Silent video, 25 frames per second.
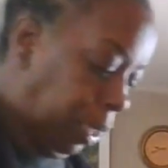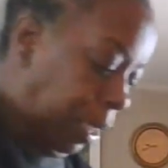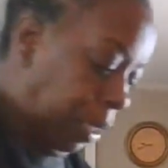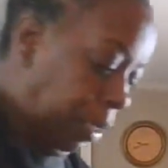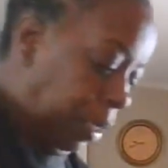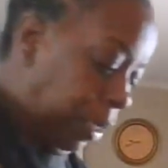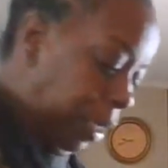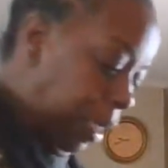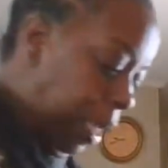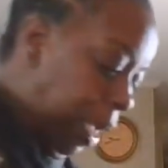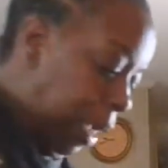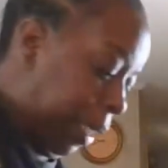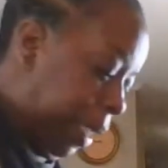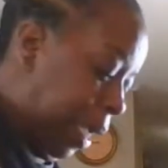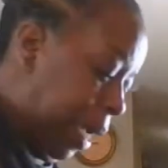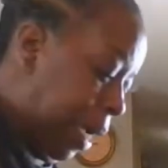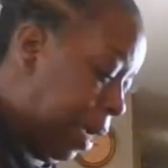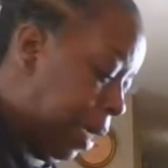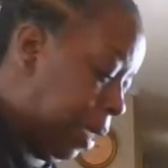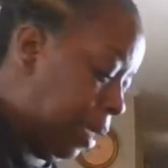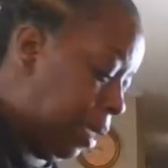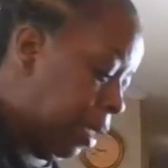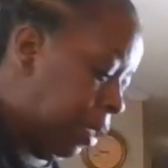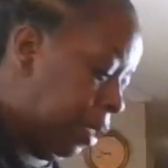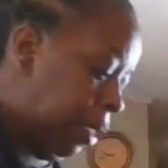And then I
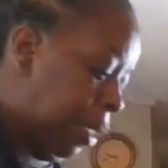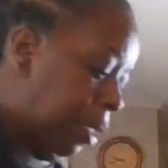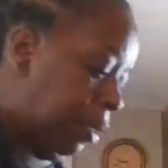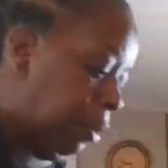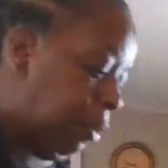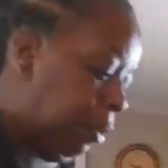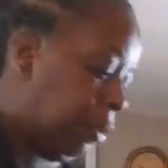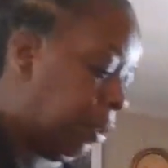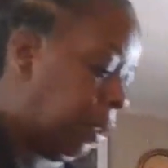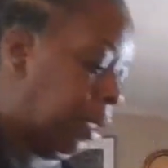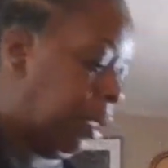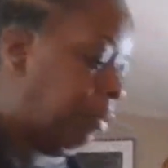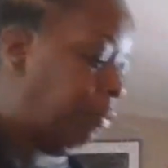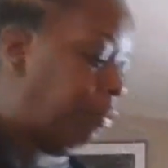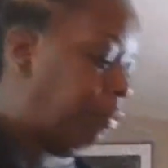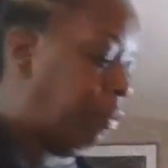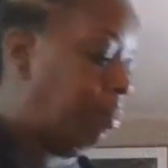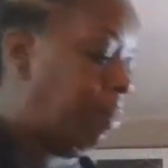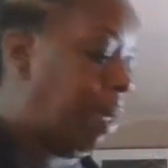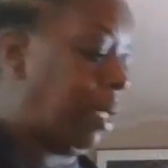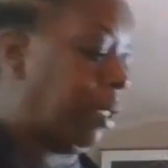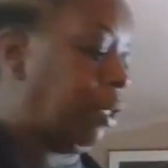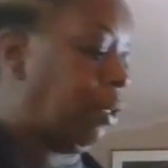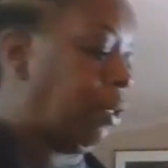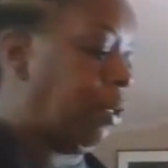got another thing for
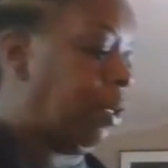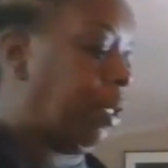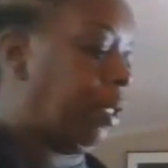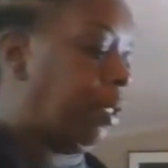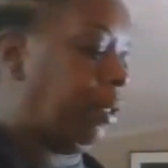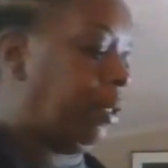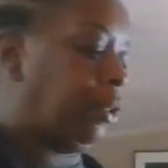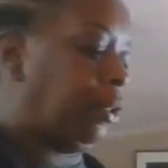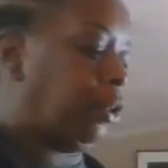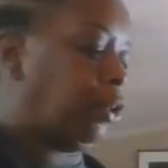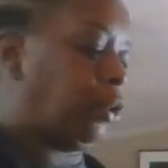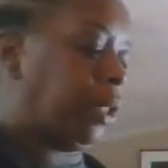my daughter,